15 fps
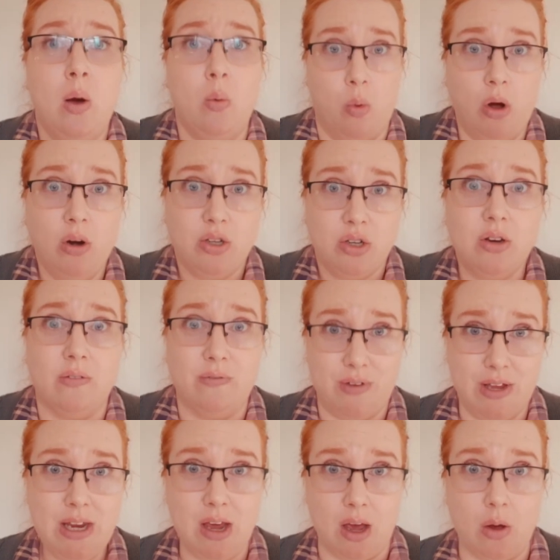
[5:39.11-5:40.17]
watch on a
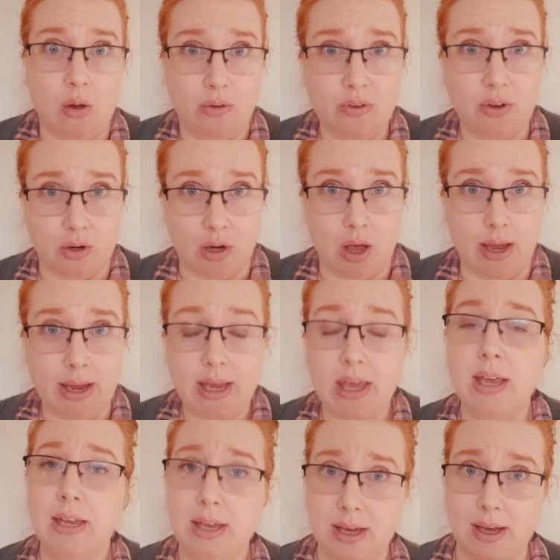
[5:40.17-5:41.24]
video if you'd
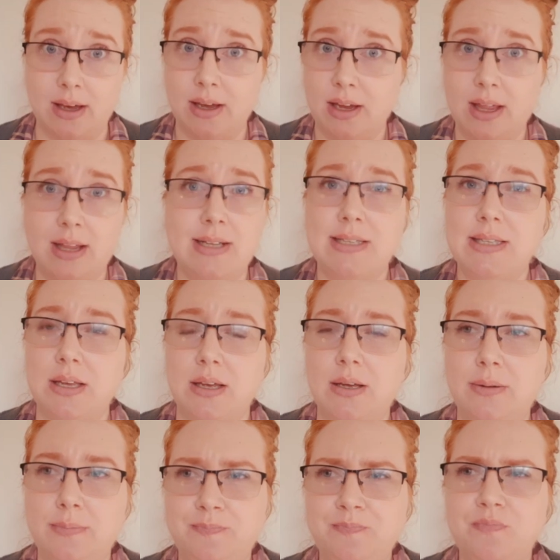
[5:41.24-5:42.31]
like. Yeah, it's a